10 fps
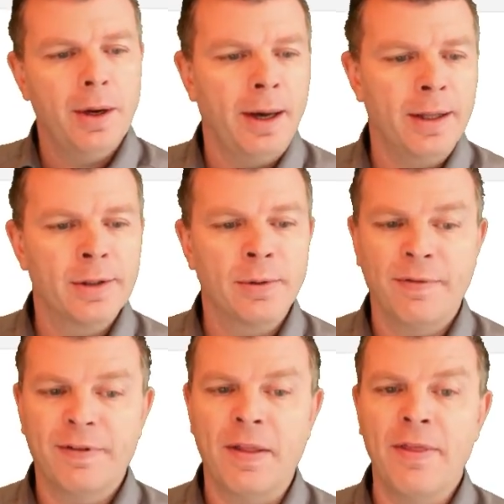And so
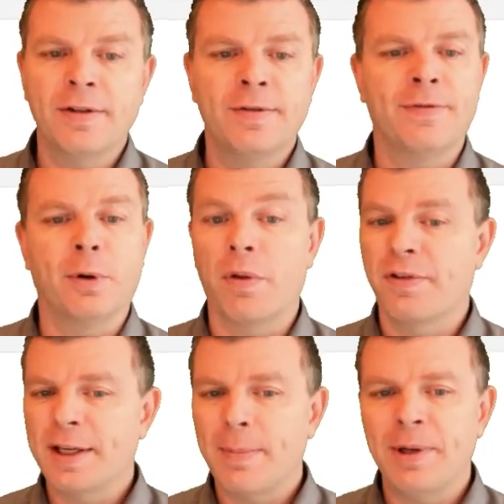I've done this for all the
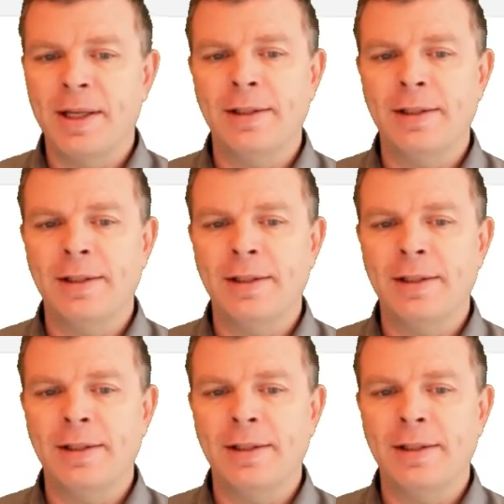subnets.